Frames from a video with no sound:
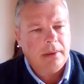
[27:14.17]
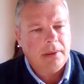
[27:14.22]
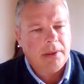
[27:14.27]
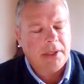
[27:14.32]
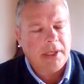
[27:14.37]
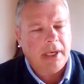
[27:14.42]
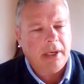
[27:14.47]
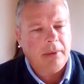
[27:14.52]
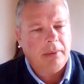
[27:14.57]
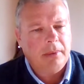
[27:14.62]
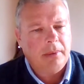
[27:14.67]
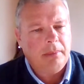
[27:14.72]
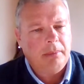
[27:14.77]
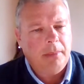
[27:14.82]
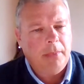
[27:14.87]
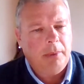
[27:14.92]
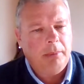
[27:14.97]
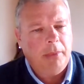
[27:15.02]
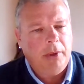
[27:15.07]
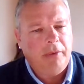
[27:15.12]
So
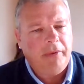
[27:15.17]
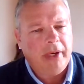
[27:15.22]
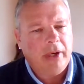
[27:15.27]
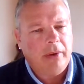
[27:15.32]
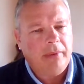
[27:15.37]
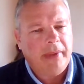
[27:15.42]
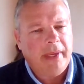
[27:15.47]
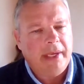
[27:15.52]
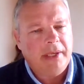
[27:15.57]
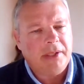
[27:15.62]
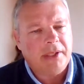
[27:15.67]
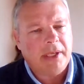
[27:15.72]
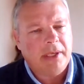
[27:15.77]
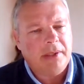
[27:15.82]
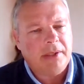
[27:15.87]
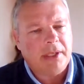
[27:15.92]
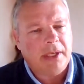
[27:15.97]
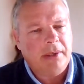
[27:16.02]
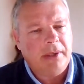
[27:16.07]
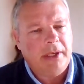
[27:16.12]
moving on then,
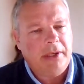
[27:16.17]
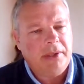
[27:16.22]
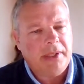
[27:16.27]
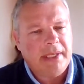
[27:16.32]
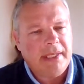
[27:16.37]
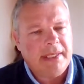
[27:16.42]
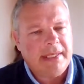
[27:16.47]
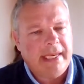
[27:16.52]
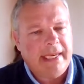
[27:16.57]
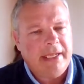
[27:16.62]
so using